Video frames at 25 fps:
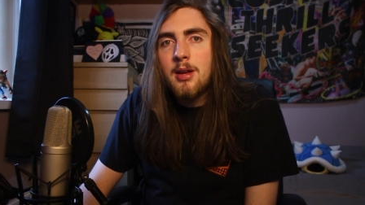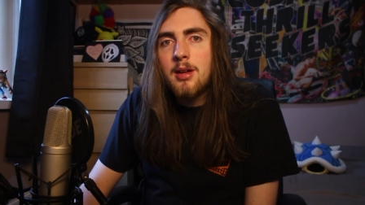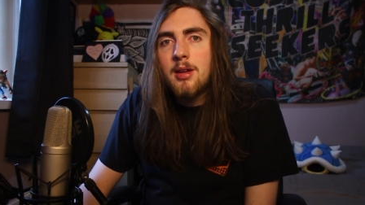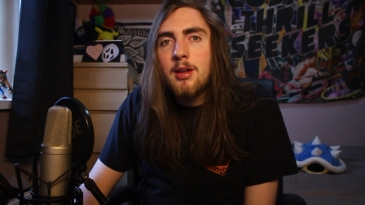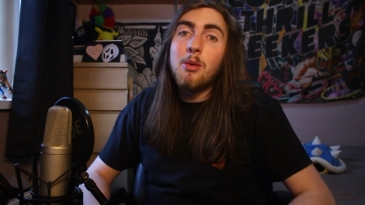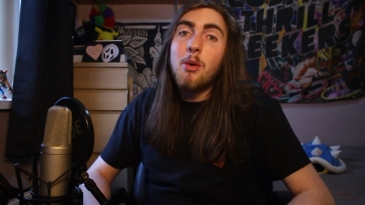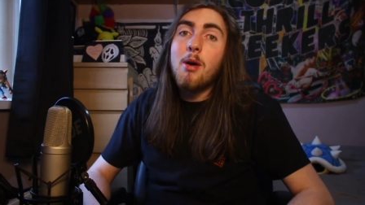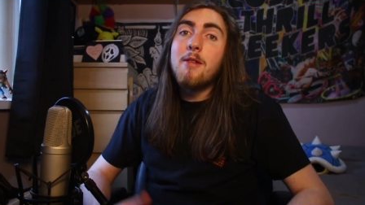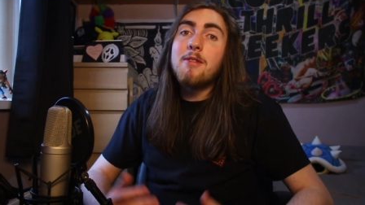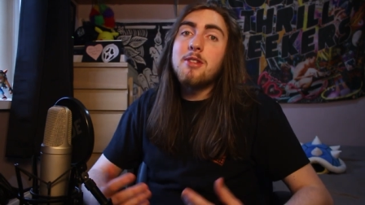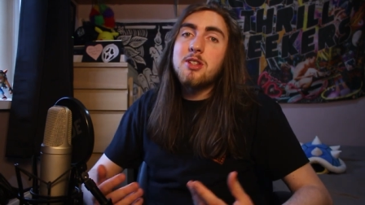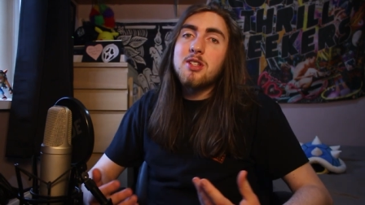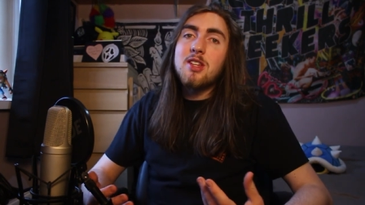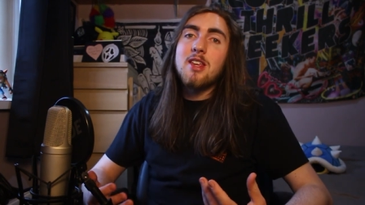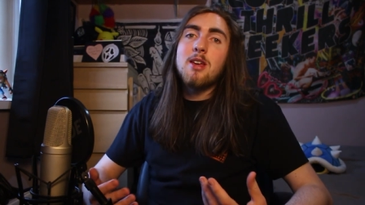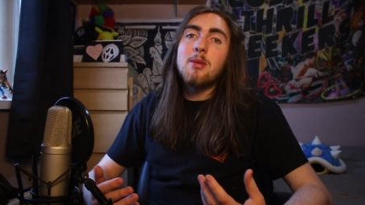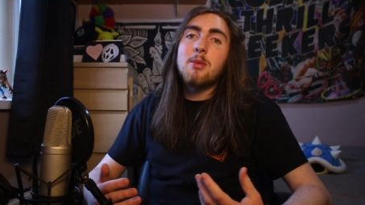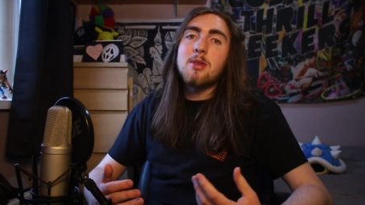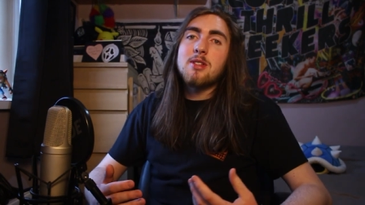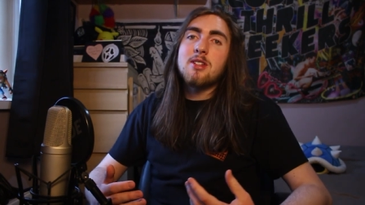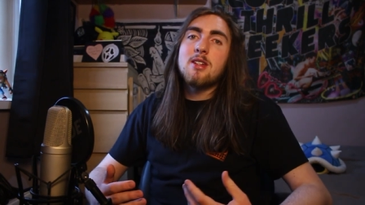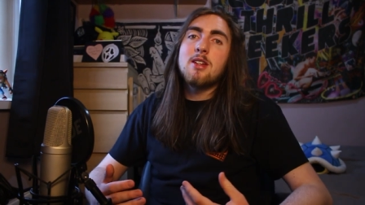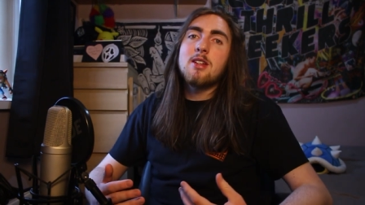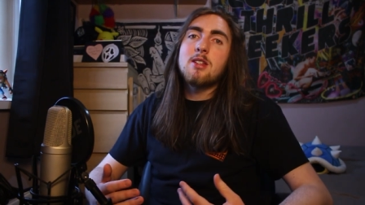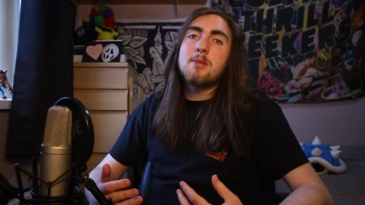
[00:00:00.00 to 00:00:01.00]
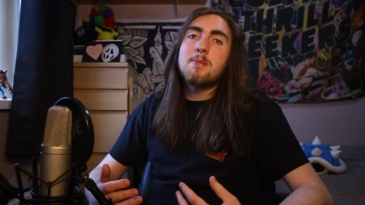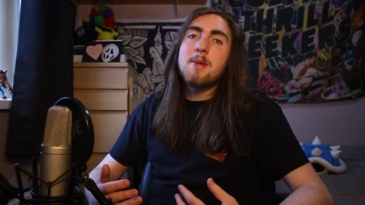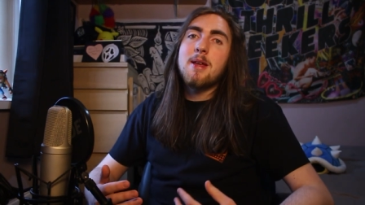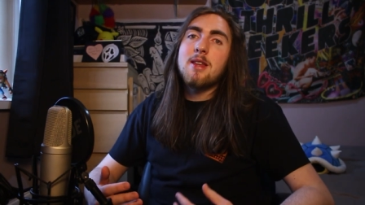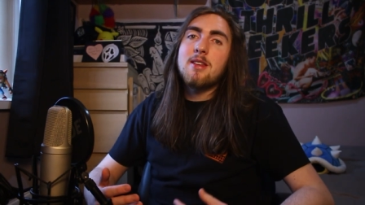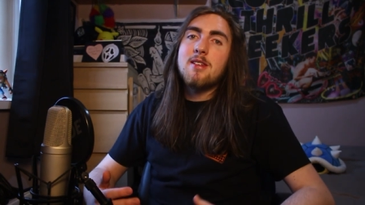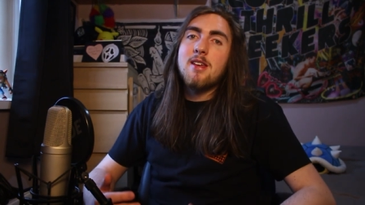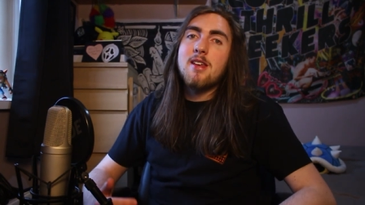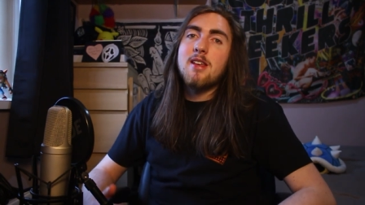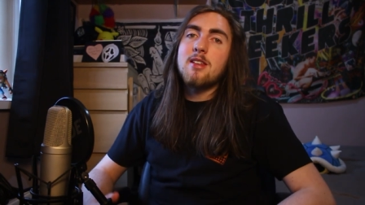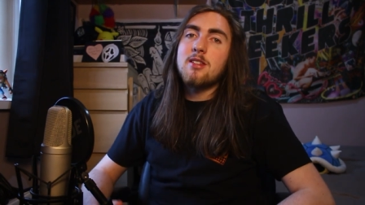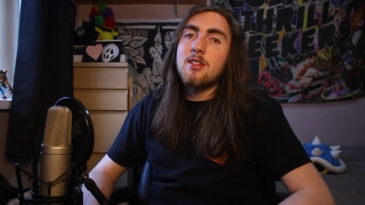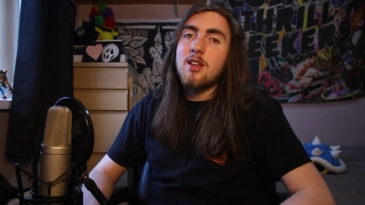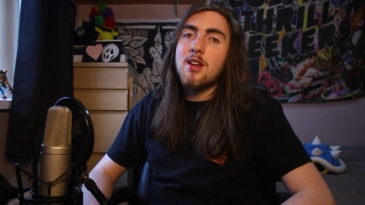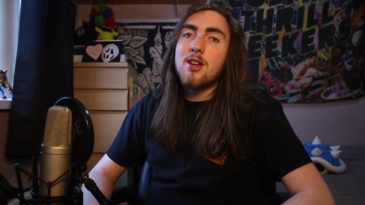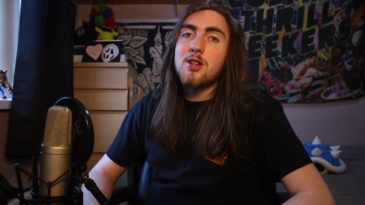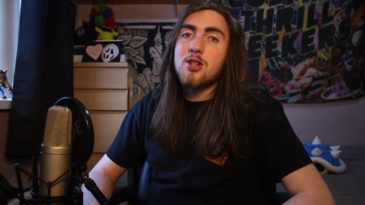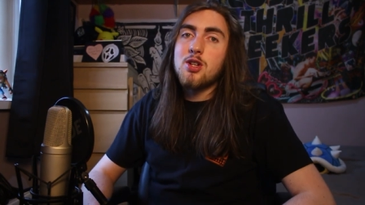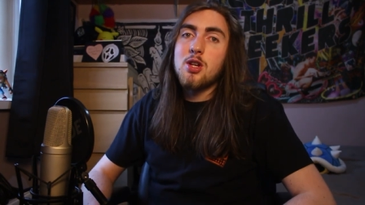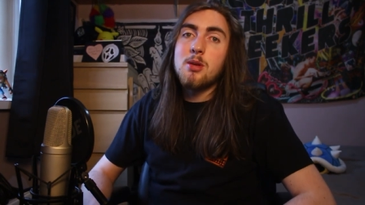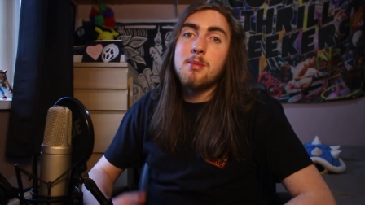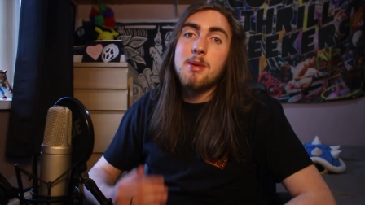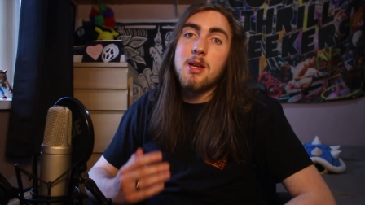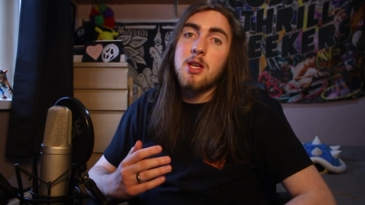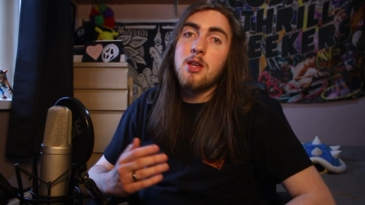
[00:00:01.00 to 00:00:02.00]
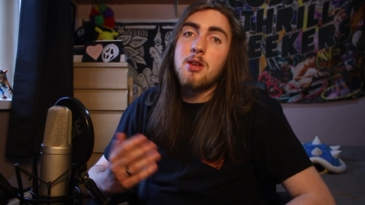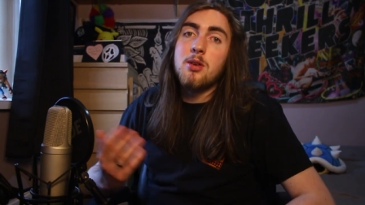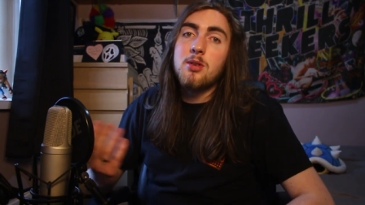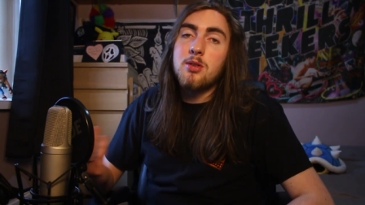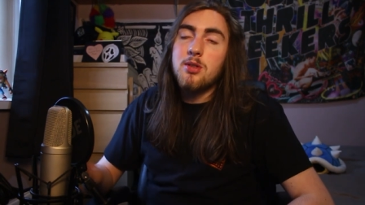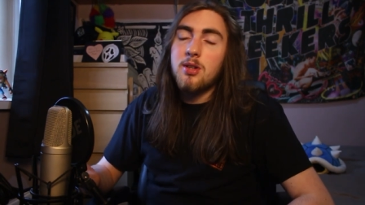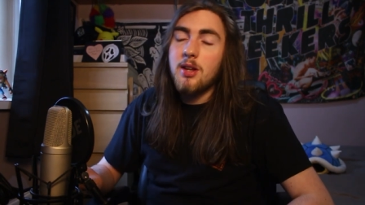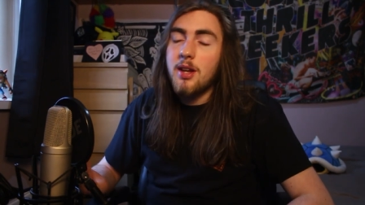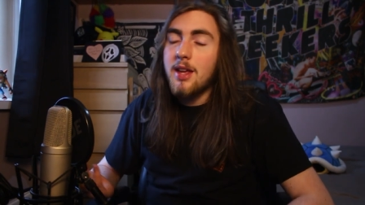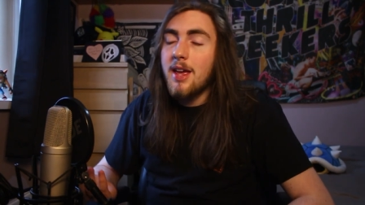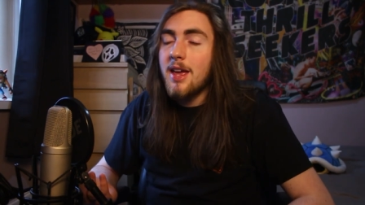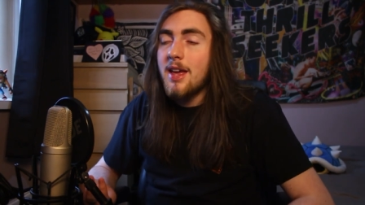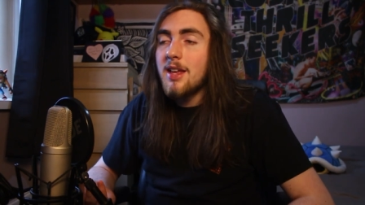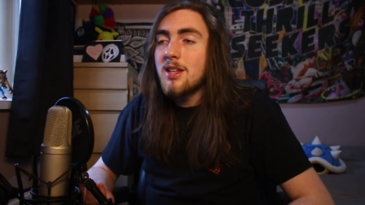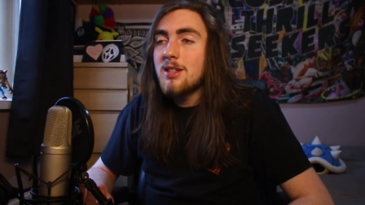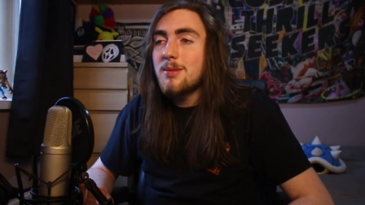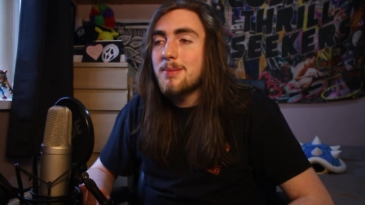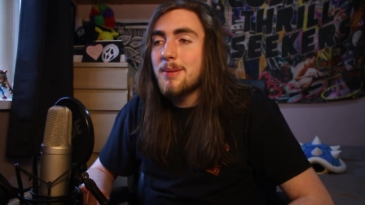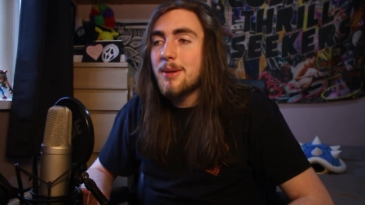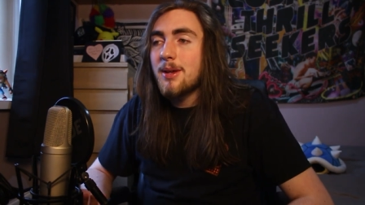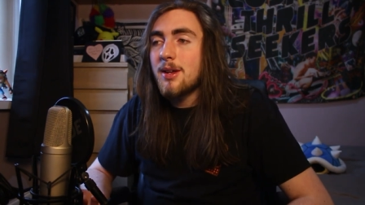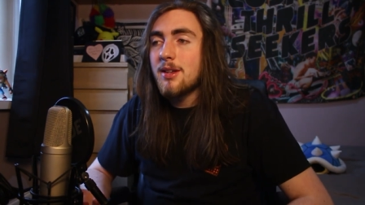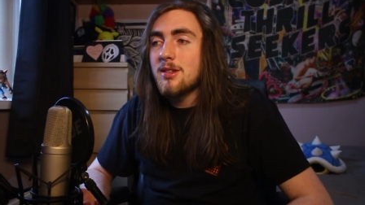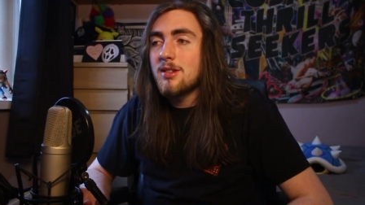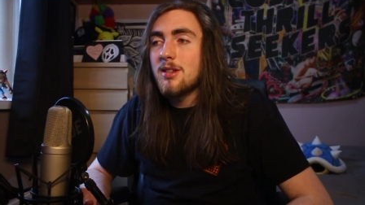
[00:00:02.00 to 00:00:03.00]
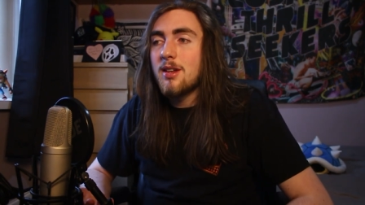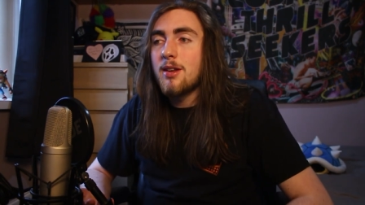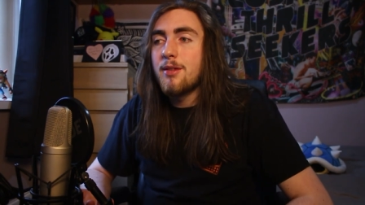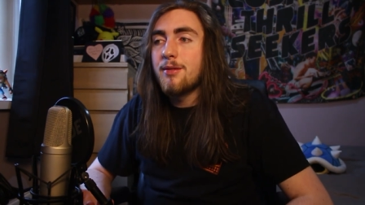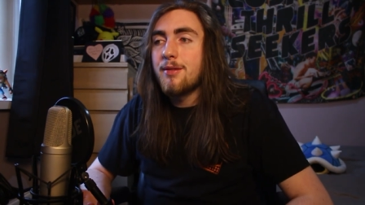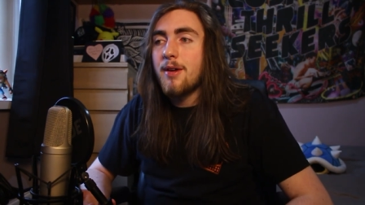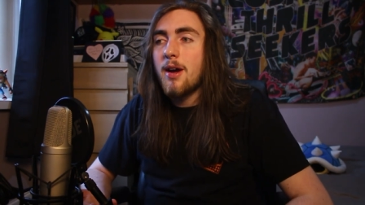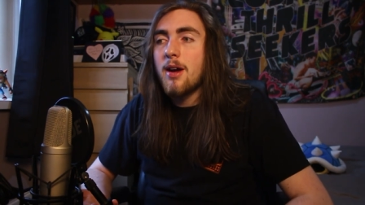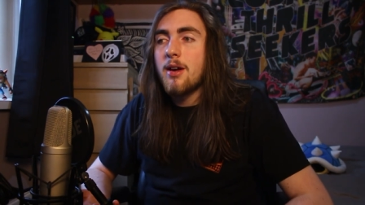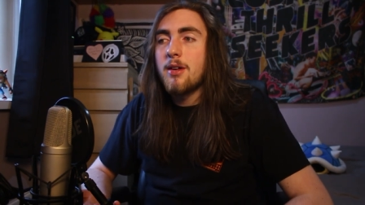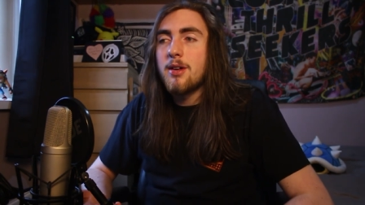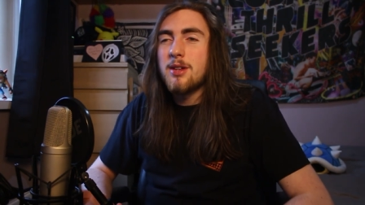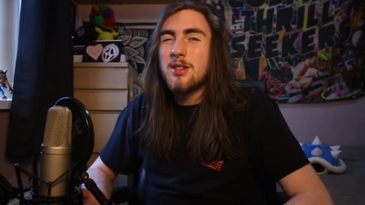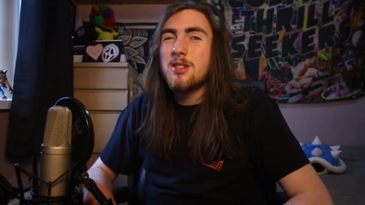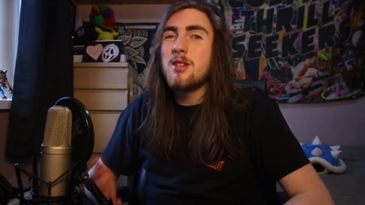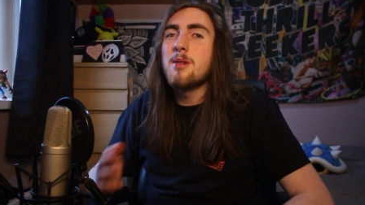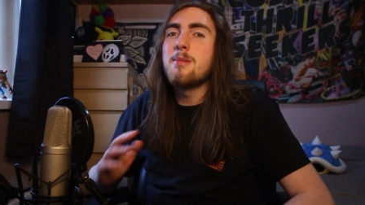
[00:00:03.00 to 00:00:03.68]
Now obviously it wasn't as busy as I assume it usually is because of the virus.